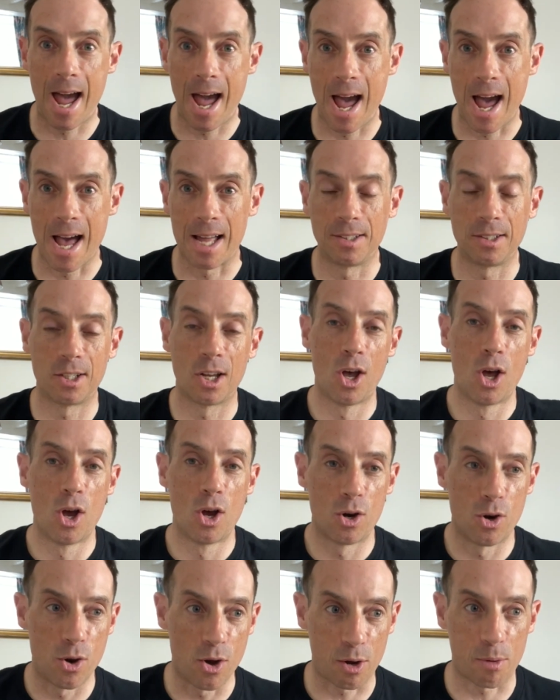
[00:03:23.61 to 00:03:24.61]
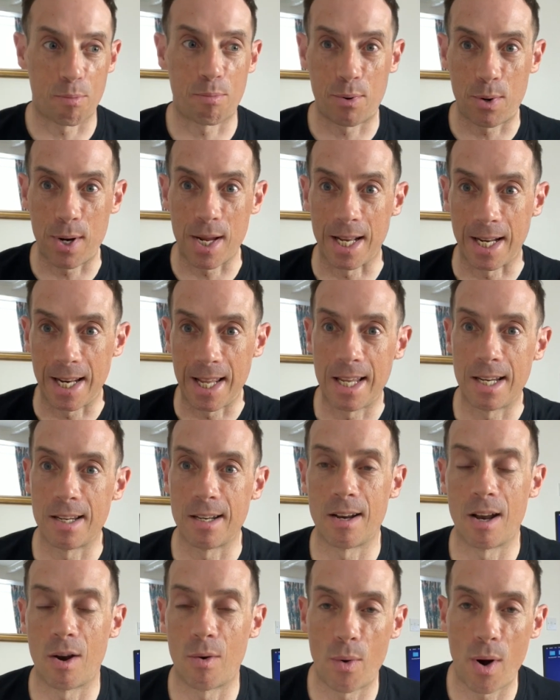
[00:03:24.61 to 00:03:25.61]
and look pretty lean in
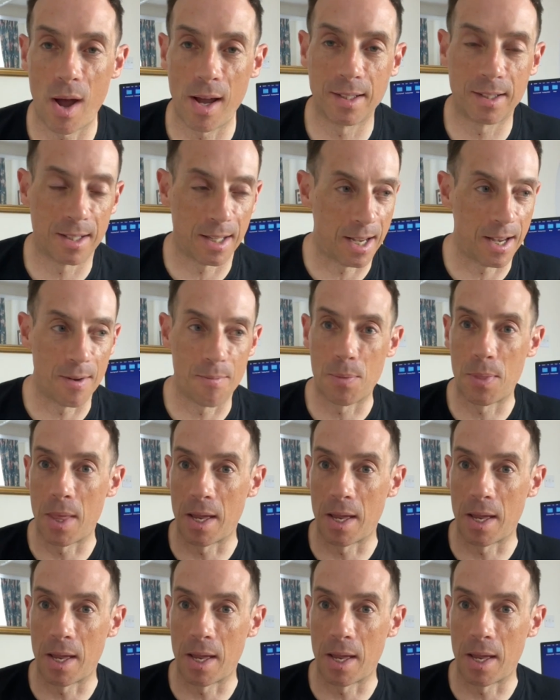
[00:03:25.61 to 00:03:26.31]
our ride kit,